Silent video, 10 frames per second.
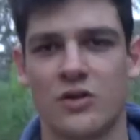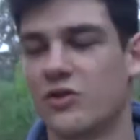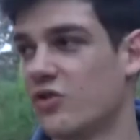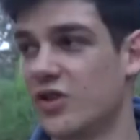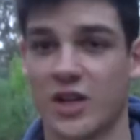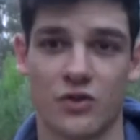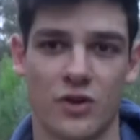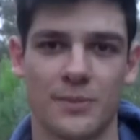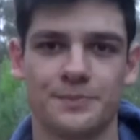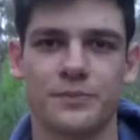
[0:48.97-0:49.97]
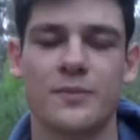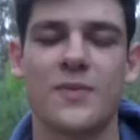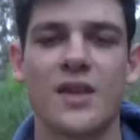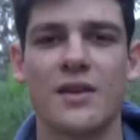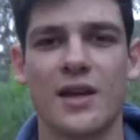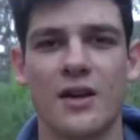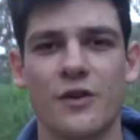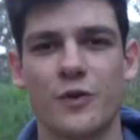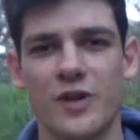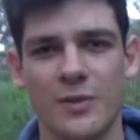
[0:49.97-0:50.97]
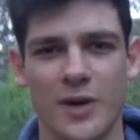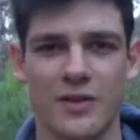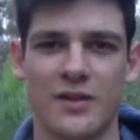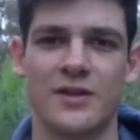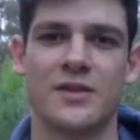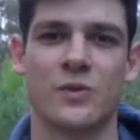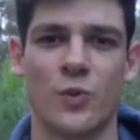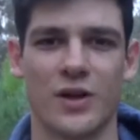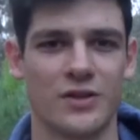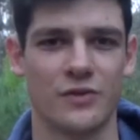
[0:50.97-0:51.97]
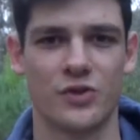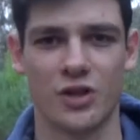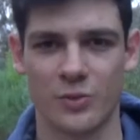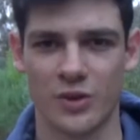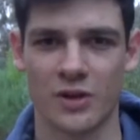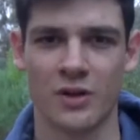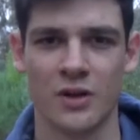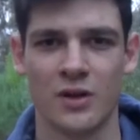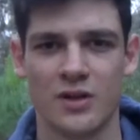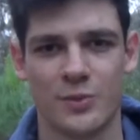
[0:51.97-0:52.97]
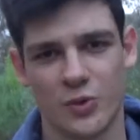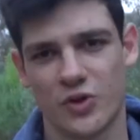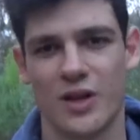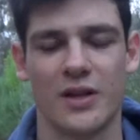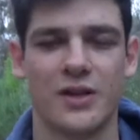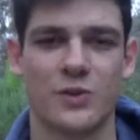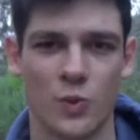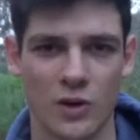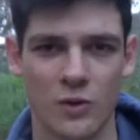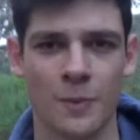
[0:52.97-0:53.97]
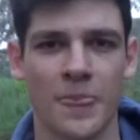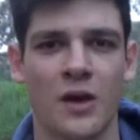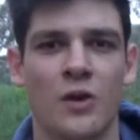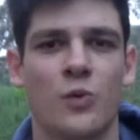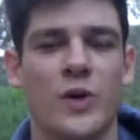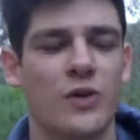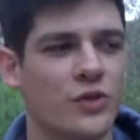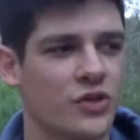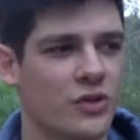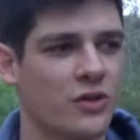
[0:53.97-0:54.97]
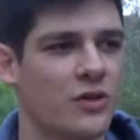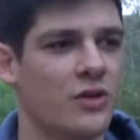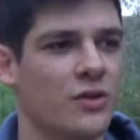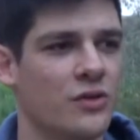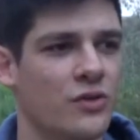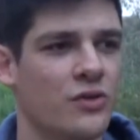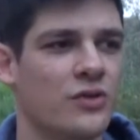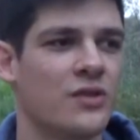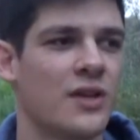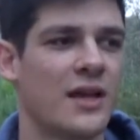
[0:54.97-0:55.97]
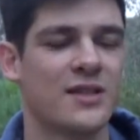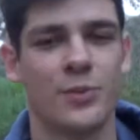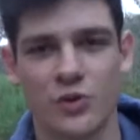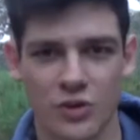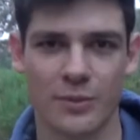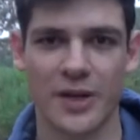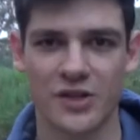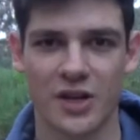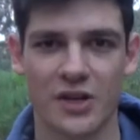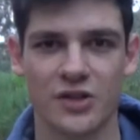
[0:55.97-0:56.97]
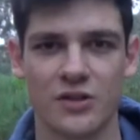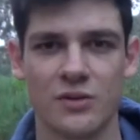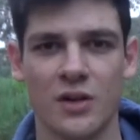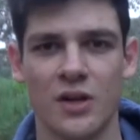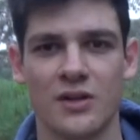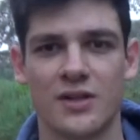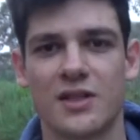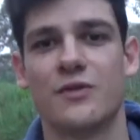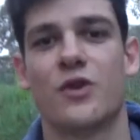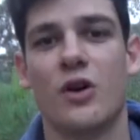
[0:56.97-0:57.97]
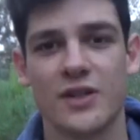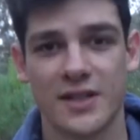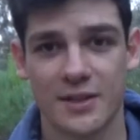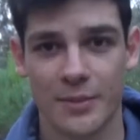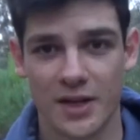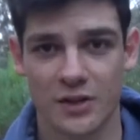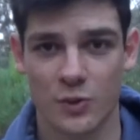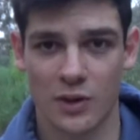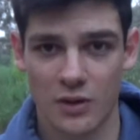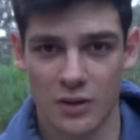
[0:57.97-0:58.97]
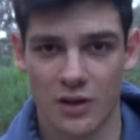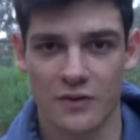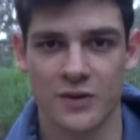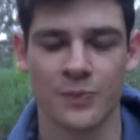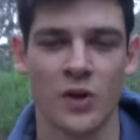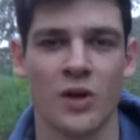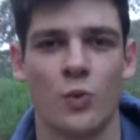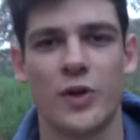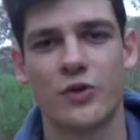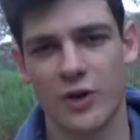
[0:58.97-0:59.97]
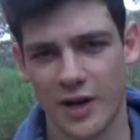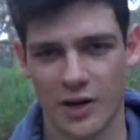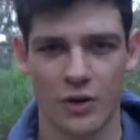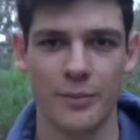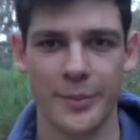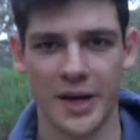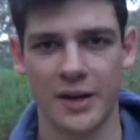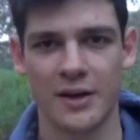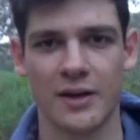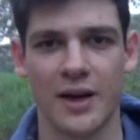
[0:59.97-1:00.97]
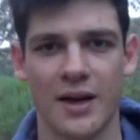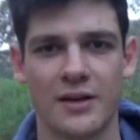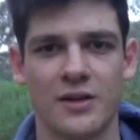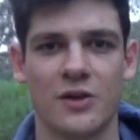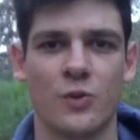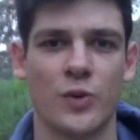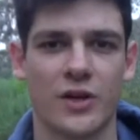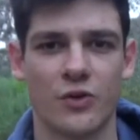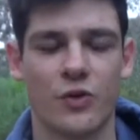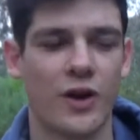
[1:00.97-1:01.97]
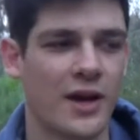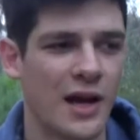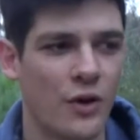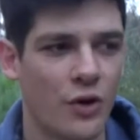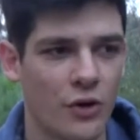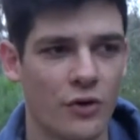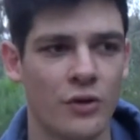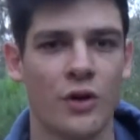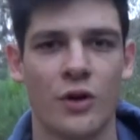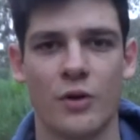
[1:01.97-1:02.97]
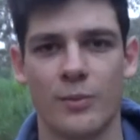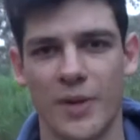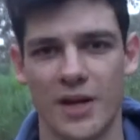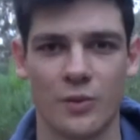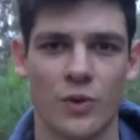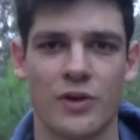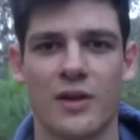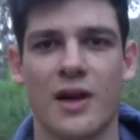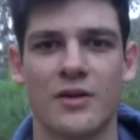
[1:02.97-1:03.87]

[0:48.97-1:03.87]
trajectory. Now, if we think about these ways of interpreting spirituality as well, we can also use our spiritual imagination to give context and meaning to our own lives. We create our own meaning, and we can create our own meaning with our